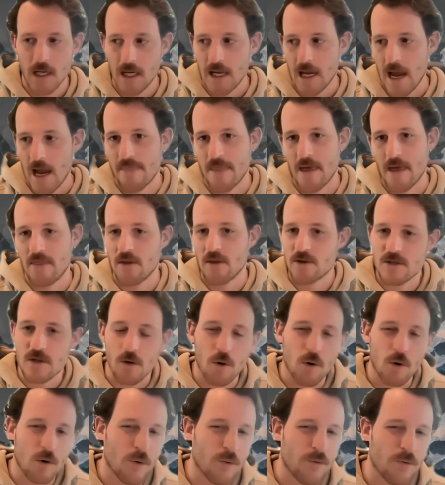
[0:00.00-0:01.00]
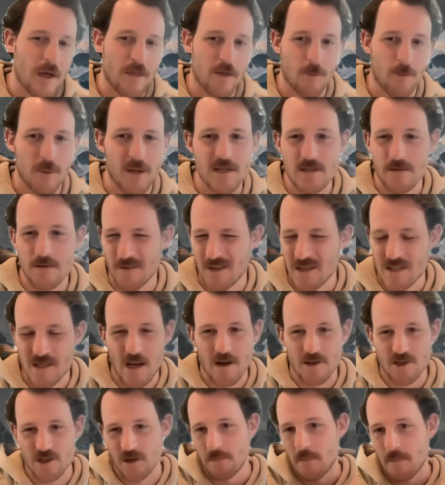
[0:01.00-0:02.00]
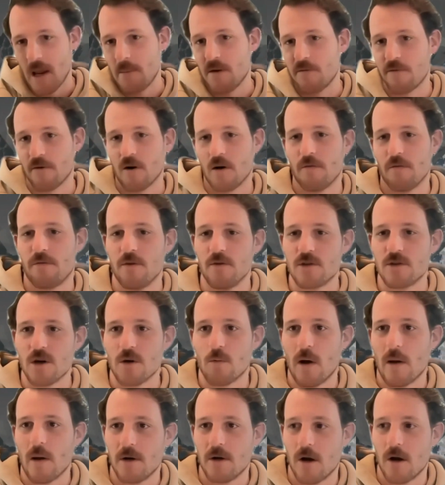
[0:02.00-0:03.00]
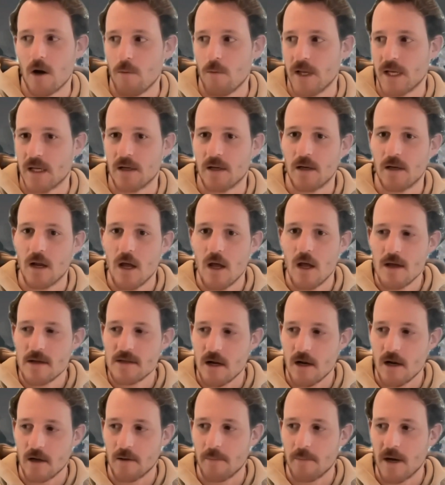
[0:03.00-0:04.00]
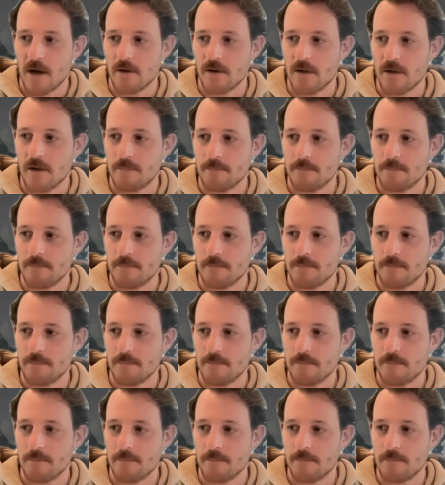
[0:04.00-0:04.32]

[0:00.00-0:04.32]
And then there's a whole another piece of a discussion. Maybe for a future webinar, we can talk about